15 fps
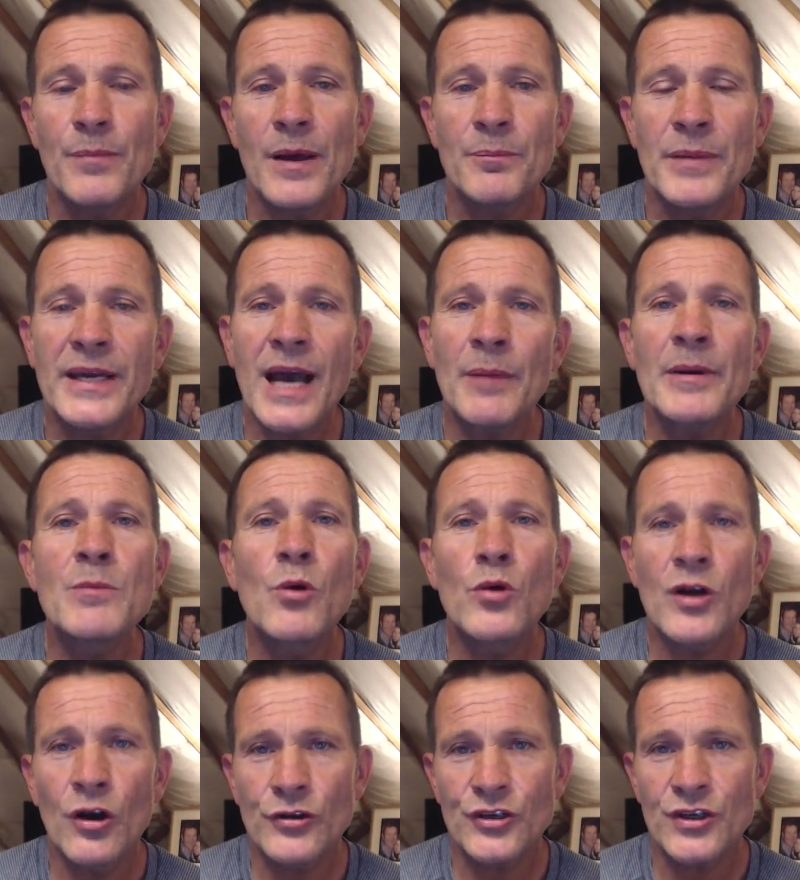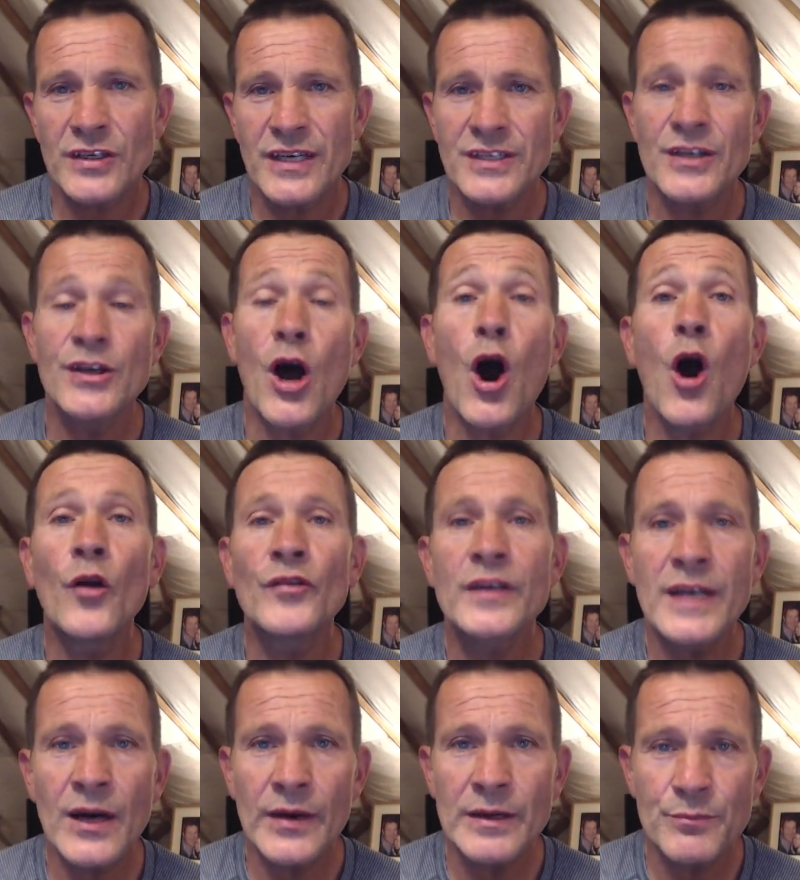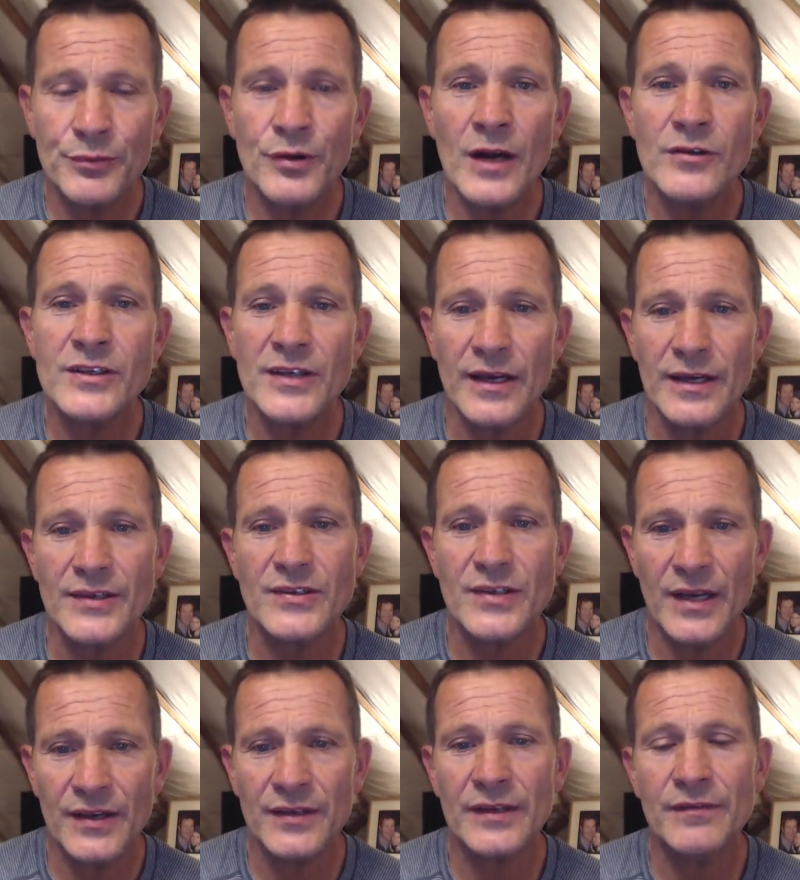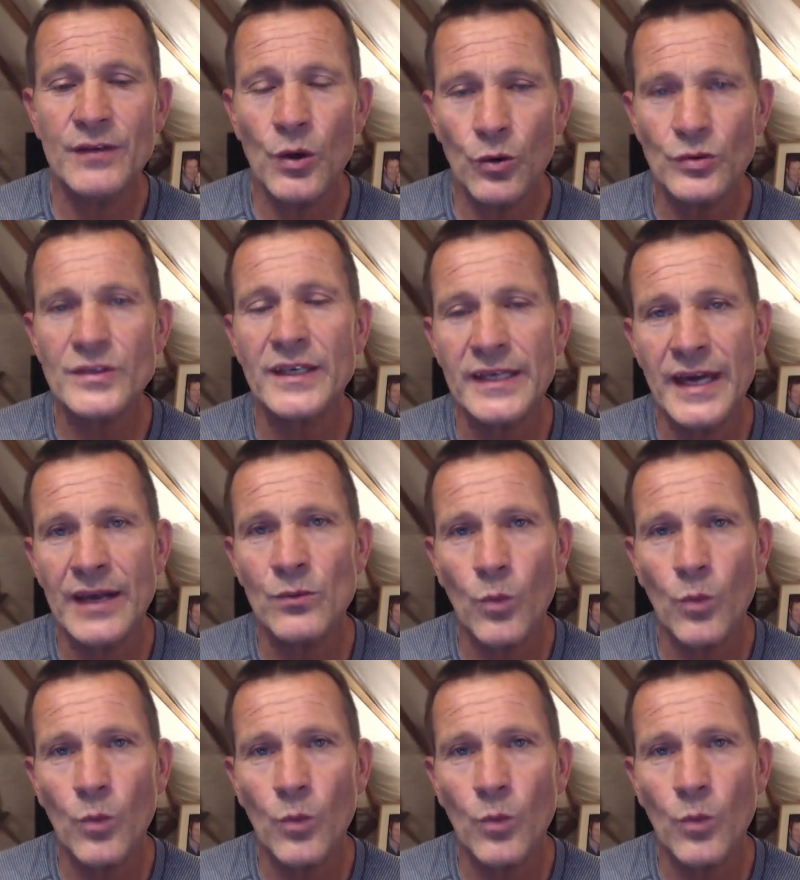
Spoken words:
becoming more conscious is an ongoing process. And of course, again,